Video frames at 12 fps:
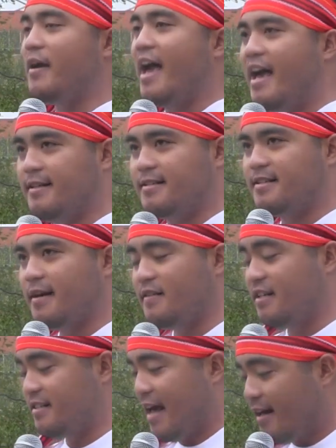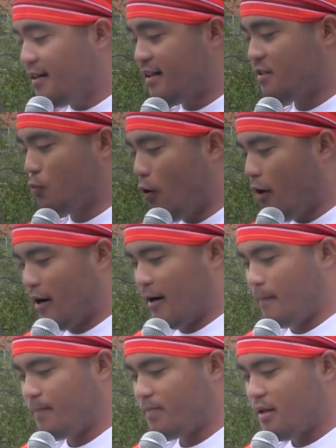to end this endless
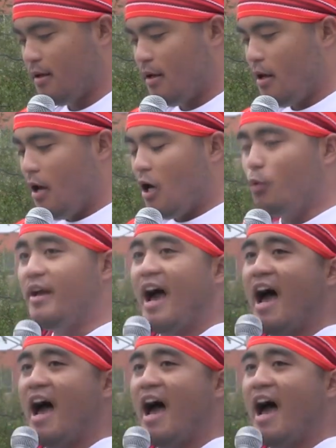war, we